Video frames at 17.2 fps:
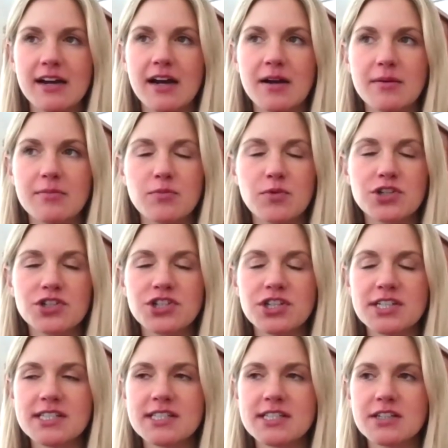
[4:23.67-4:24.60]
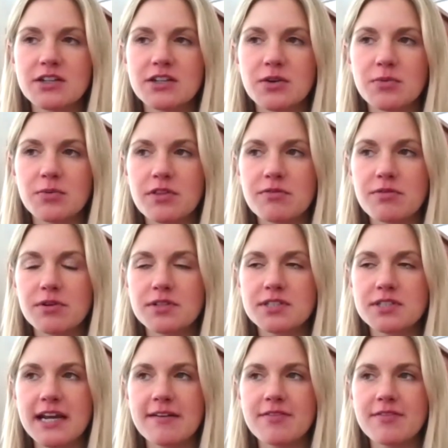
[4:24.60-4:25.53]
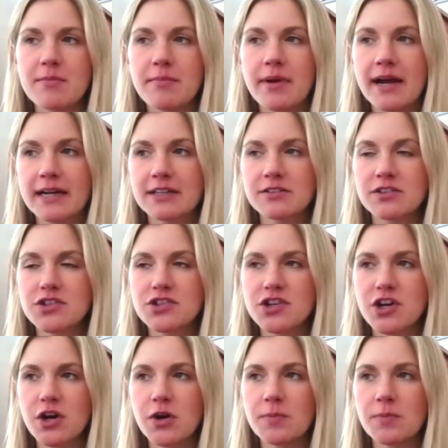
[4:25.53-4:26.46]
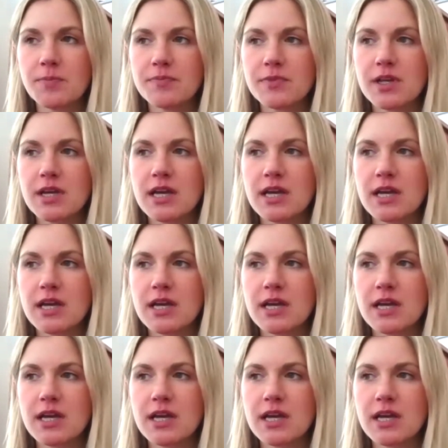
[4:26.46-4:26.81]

Um, we're just, you know, we're thrilled to have them back in the show.